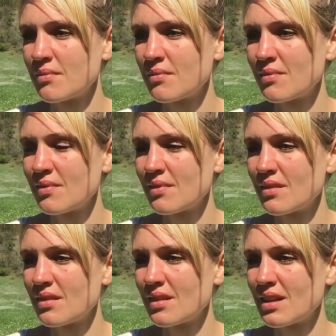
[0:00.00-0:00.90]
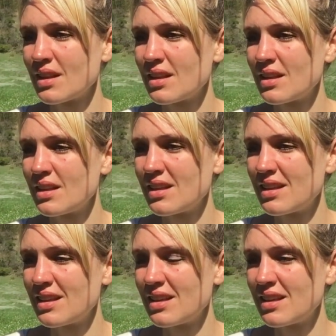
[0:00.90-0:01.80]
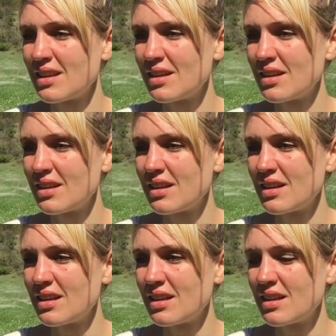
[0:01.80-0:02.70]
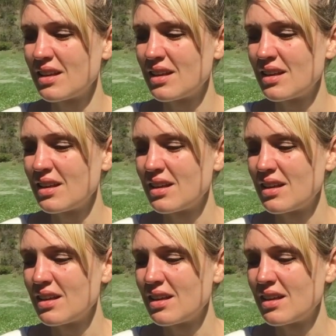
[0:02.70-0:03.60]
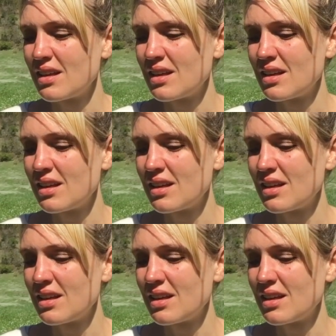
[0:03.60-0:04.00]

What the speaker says: Nothing is said.